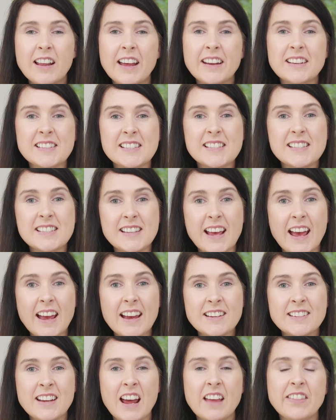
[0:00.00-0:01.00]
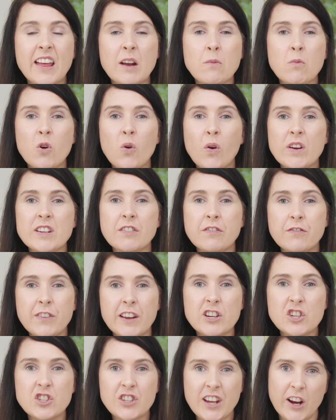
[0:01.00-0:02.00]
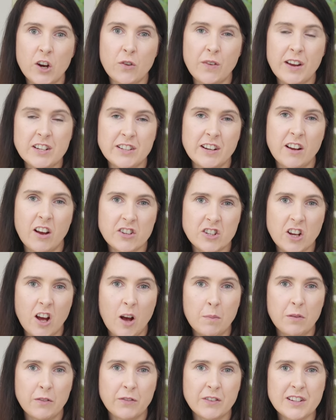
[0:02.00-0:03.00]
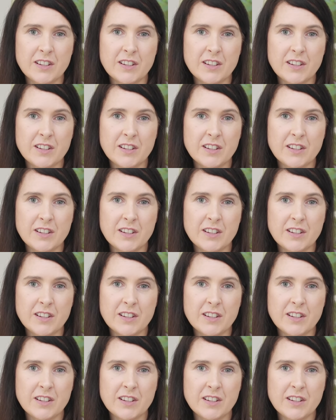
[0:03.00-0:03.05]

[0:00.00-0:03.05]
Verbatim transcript: let it set, and then we're going to finish decorating on top of